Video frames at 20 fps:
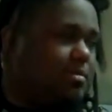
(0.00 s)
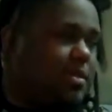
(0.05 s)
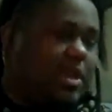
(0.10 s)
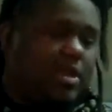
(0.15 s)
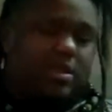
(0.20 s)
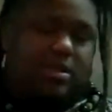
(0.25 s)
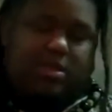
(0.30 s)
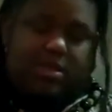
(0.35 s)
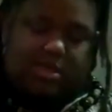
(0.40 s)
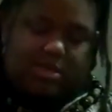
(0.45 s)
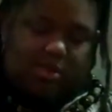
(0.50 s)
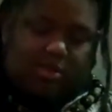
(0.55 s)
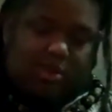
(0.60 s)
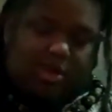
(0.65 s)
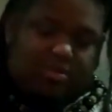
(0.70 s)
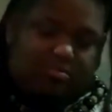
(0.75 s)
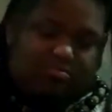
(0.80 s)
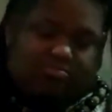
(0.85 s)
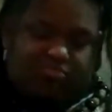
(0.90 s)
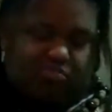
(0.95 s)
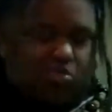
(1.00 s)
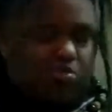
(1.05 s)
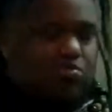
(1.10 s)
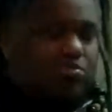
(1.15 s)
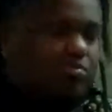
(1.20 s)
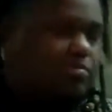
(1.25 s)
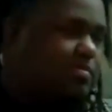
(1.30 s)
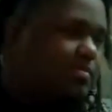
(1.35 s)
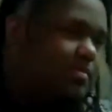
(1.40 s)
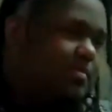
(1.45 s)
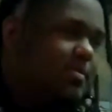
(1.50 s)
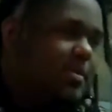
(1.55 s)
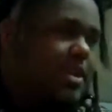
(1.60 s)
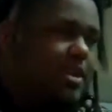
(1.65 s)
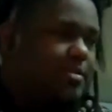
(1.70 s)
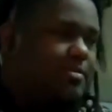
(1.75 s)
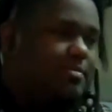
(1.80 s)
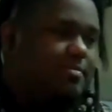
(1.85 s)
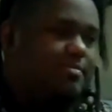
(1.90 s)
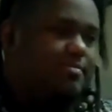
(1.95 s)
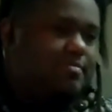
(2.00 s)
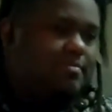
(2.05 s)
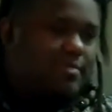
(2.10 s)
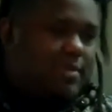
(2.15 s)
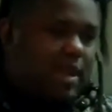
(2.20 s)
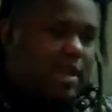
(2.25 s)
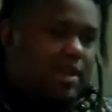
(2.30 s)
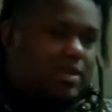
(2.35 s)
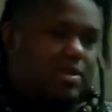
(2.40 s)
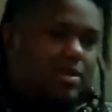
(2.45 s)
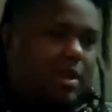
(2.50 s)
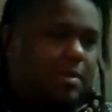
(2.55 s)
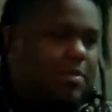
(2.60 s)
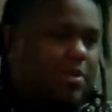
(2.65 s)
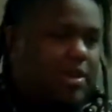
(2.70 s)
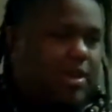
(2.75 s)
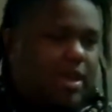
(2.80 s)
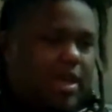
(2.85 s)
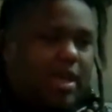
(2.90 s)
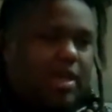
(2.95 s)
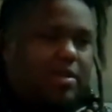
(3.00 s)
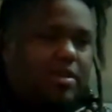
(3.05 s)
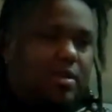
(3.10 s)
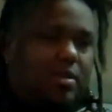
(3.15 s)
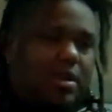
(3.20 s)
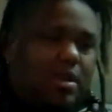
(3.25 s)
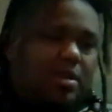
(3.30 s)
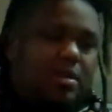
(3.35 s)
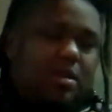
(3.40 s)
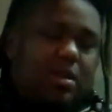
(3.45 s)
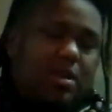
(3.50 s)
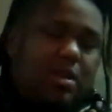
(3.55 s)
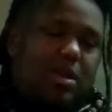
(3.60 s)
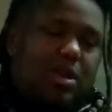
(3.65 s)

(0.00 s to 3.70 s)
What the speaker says: Lately stole it. But, so I put it together, and